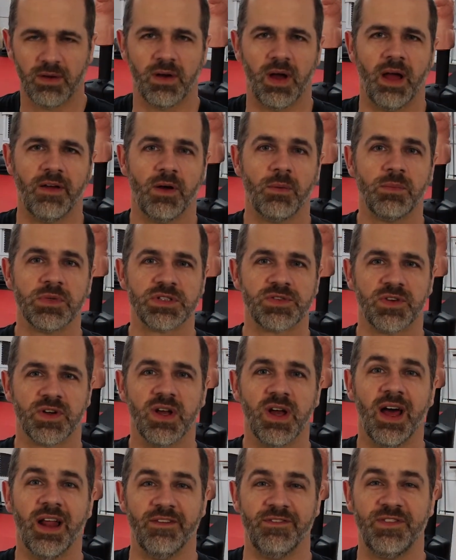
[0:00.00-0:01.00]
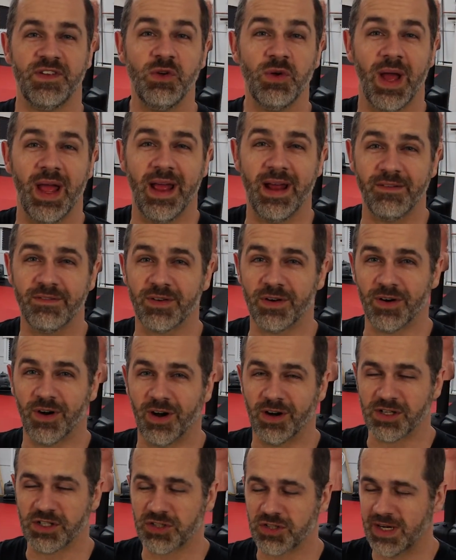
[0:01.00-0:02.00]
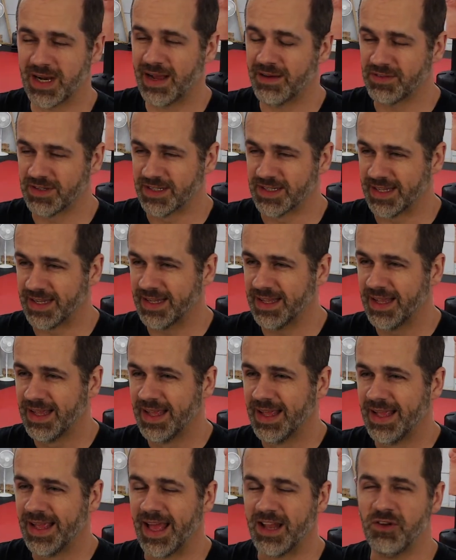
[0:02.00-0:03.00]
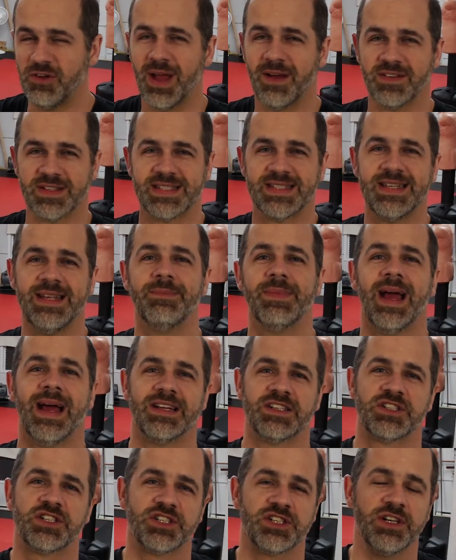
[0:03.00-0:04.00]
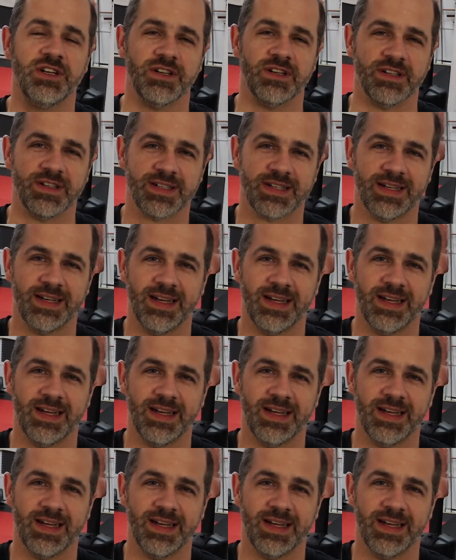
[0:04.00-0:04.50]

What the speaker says: almost forgot, if you ever are traveling and you have a CMATS shirt